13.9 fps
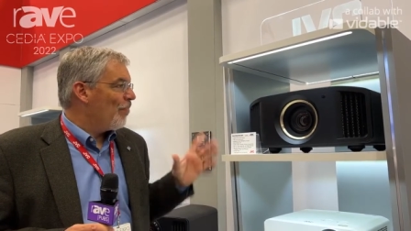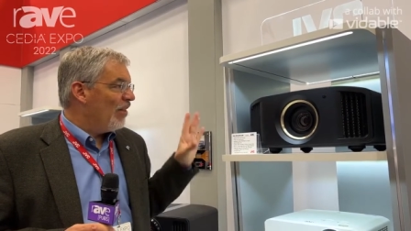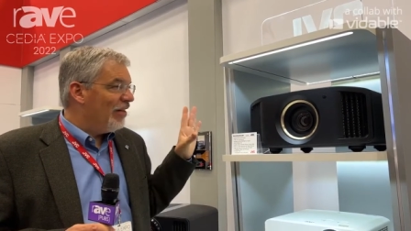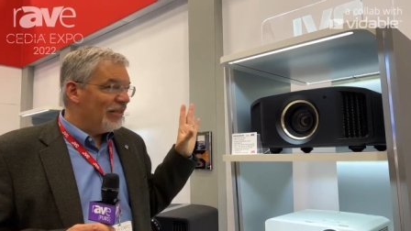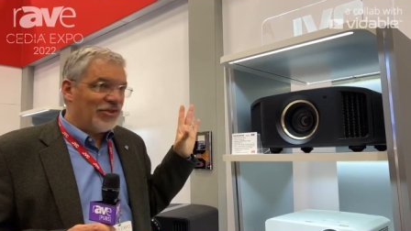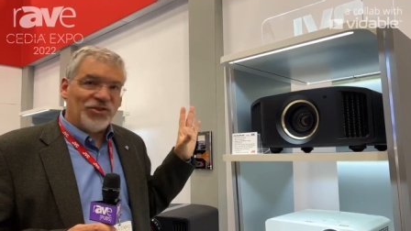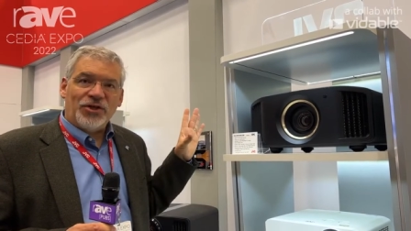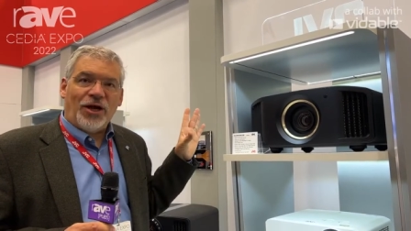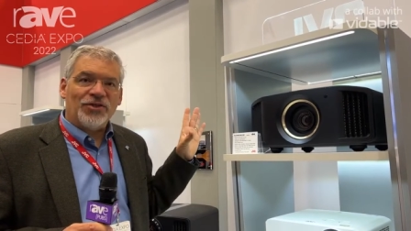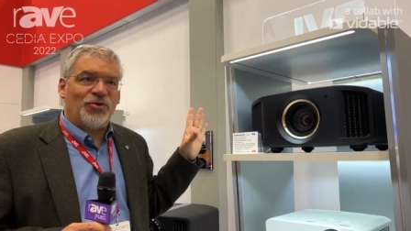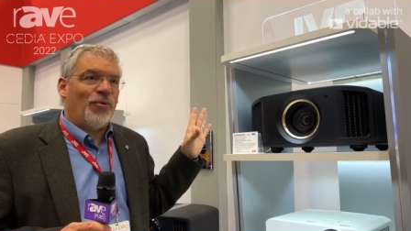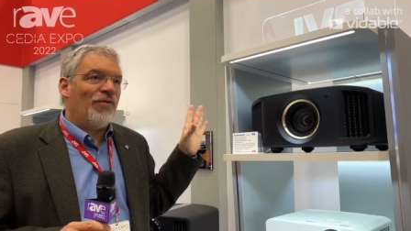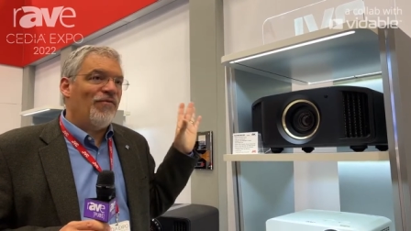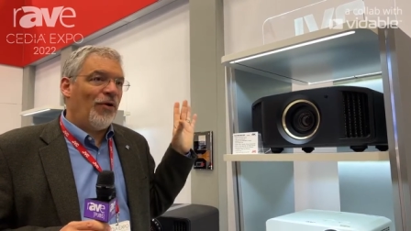This is
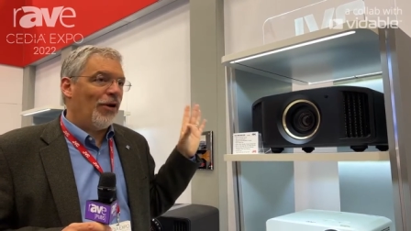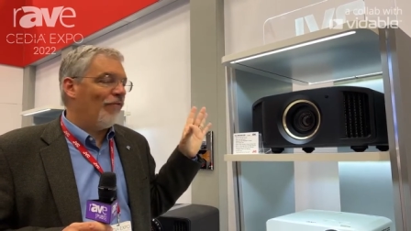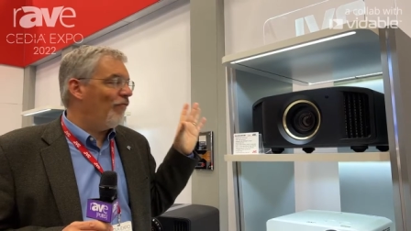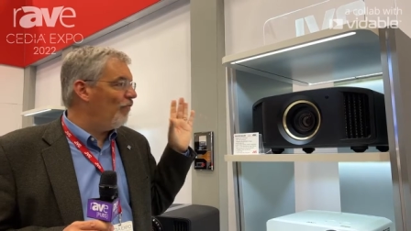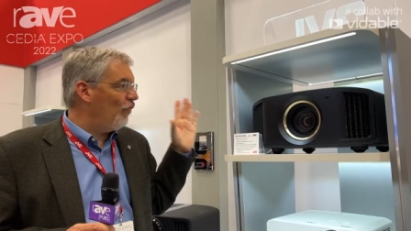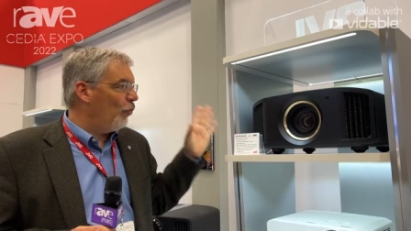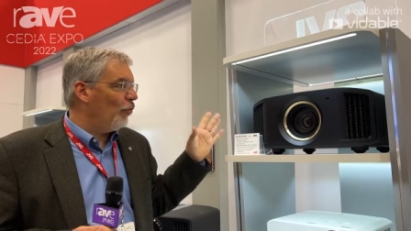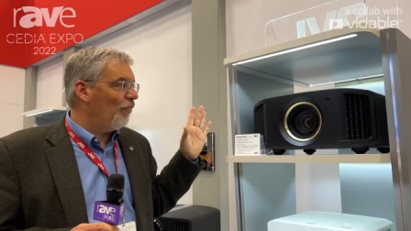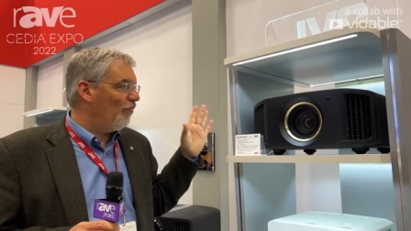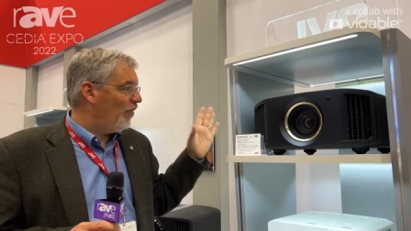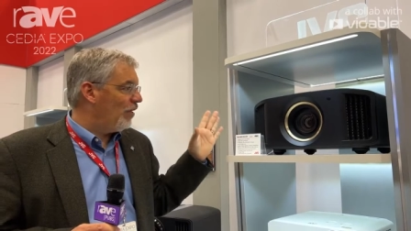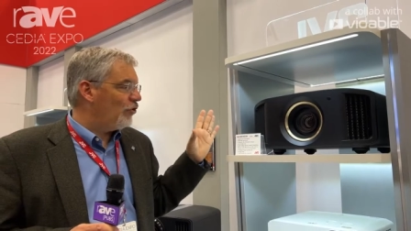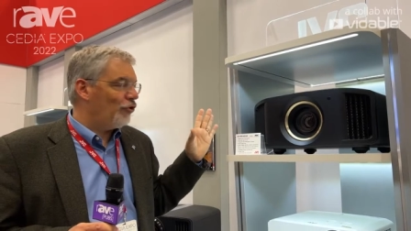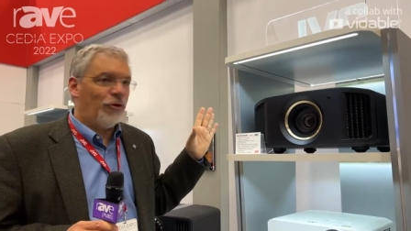also a very
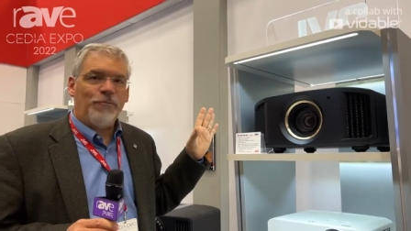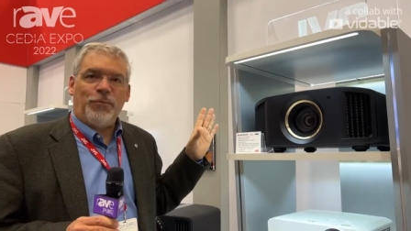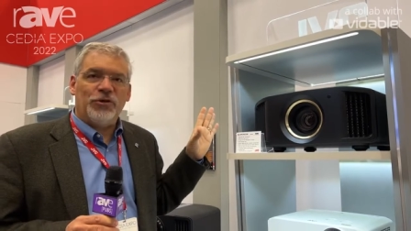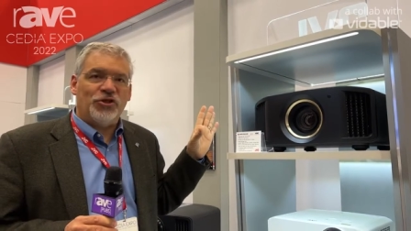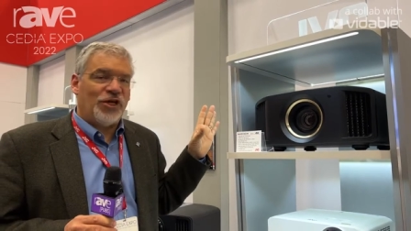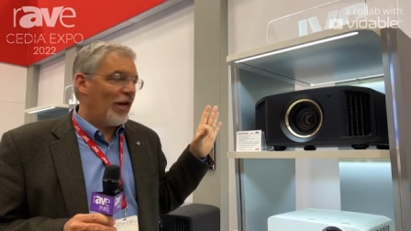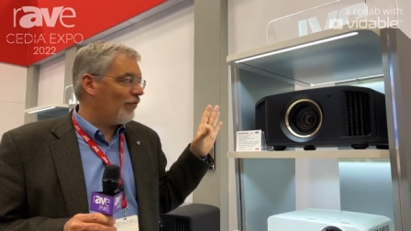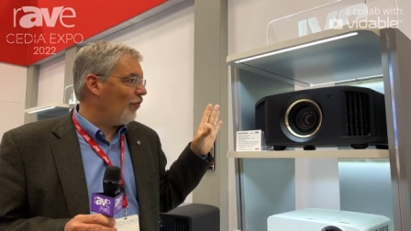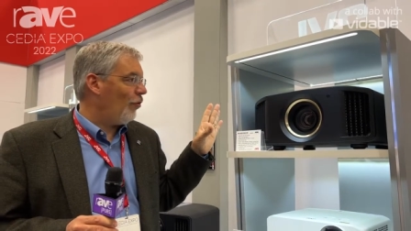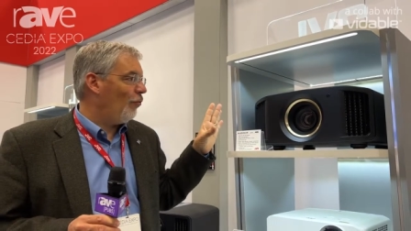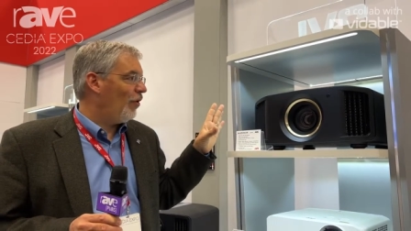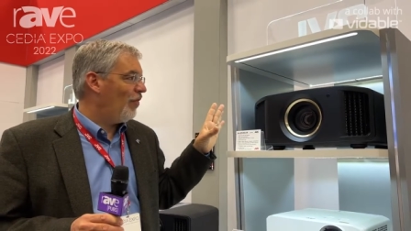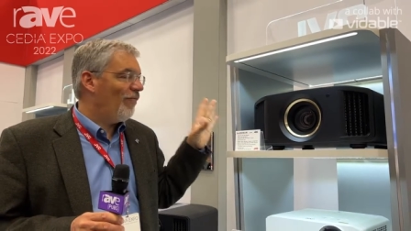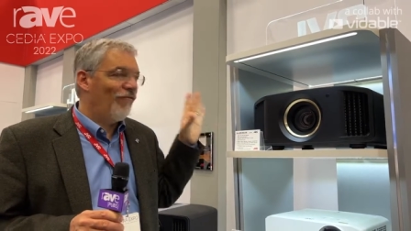full-featured projector
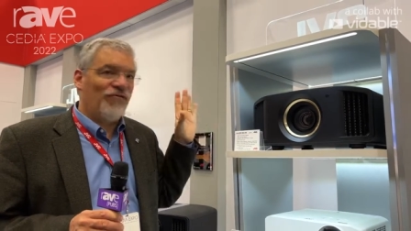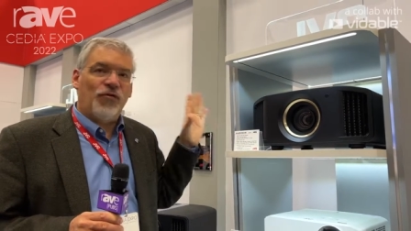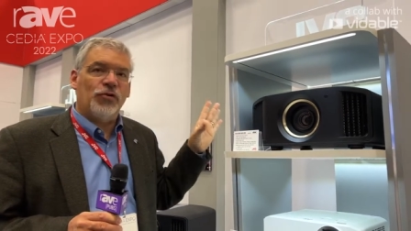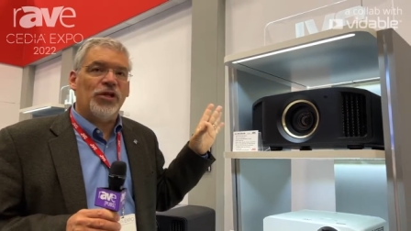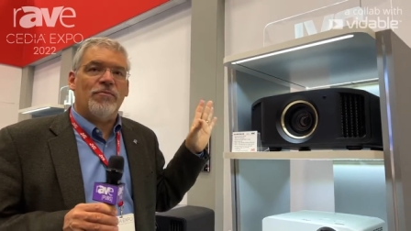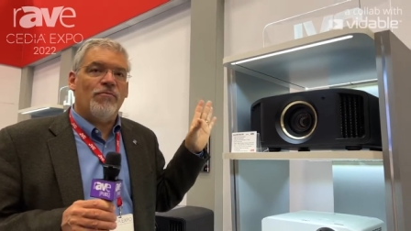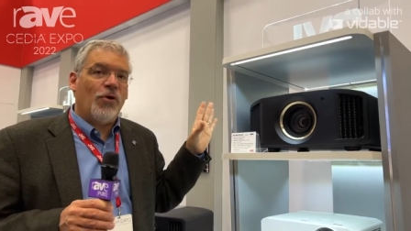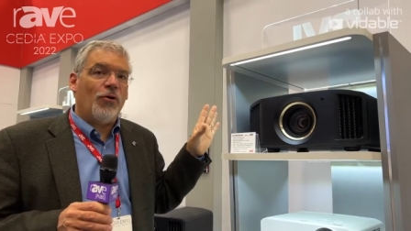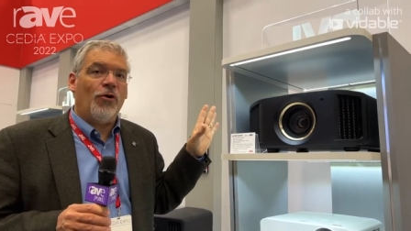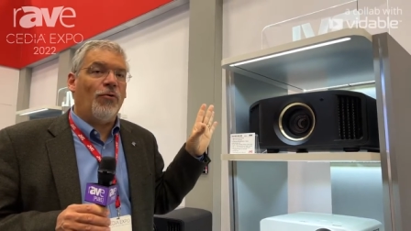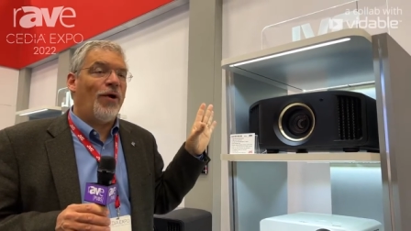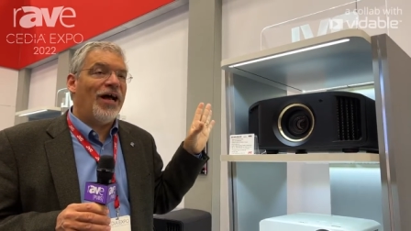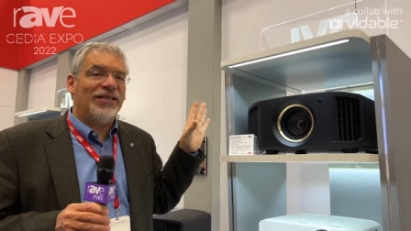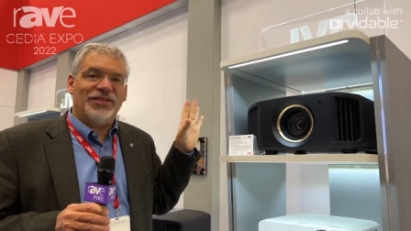with a fully
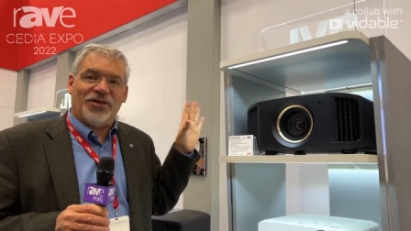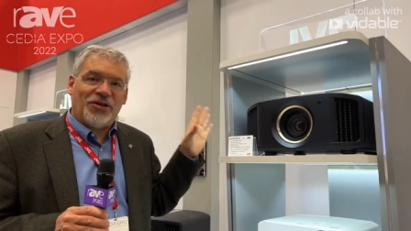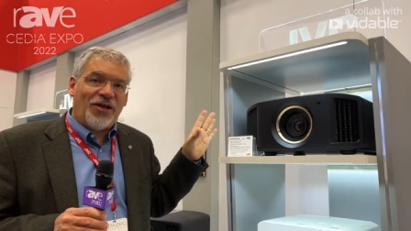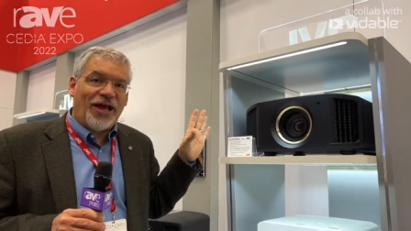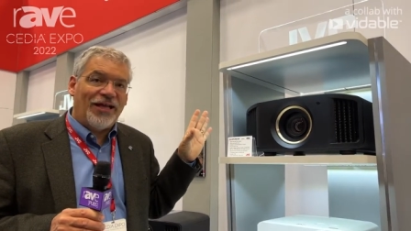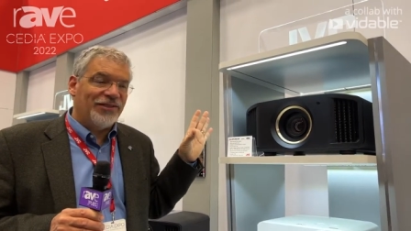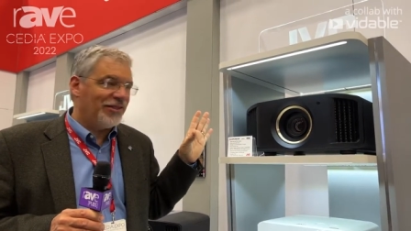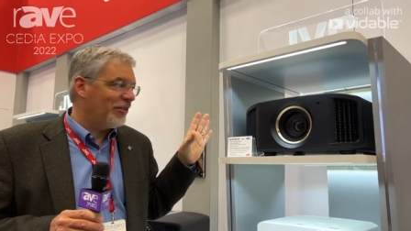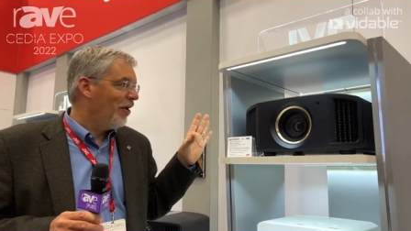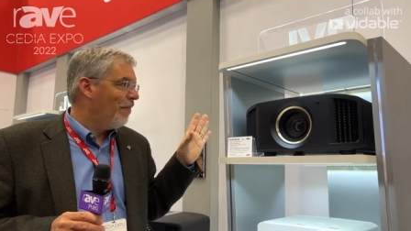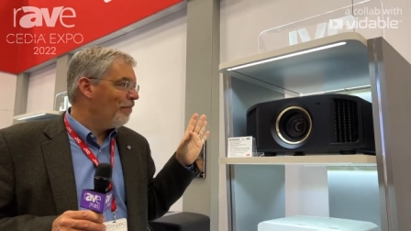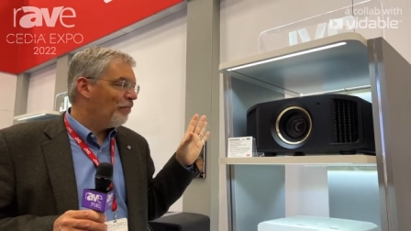motorized lens,